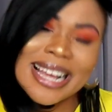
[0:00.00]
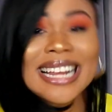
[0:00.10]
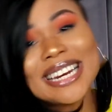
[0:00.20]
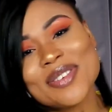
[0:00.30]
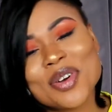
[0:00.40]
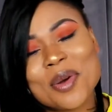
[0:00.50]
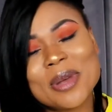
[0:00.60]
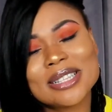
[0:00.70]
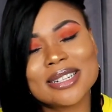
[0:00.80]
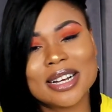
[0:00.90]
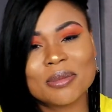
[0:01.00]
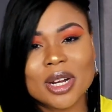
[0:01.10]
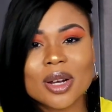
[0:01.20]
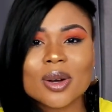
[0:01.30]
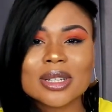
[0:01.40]
Leave your comments down
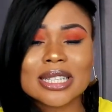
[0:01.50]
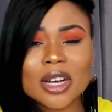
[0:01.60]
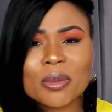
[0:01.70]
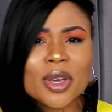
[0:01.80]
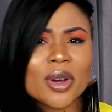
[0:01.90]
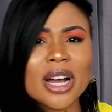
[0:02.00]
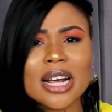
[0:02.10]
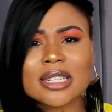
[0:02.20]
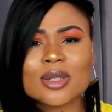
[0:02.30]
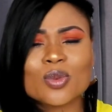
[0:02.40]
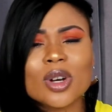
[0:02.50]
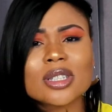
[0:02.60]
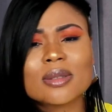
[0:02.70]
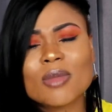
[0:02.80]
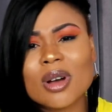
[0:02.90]
below. Tell me, you guys,
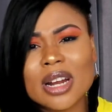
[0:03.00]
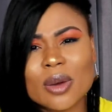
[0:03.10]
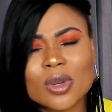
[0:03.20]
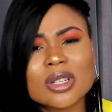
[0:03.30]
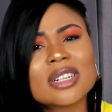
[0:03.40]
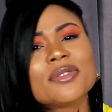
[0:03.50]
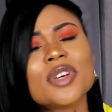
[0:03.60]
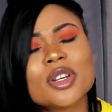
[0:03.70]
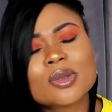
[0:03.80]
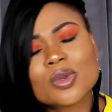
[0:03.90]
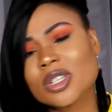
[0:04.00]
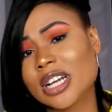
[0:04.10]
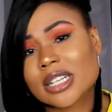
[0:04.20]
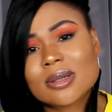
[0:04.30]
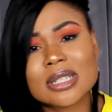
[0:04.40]
what's more, like what other videos would you
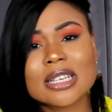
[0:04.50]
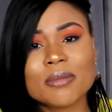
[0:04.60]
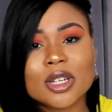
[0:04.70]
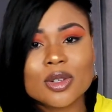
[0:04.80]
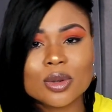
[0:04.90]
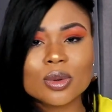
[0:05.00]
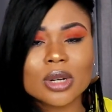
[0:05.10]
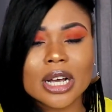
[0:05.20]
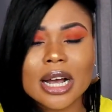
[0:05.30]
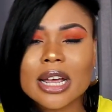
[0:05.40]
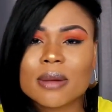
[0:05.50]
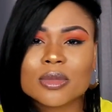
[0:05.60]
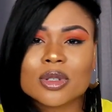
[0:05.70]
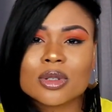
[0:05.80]
like to see me do? Like I am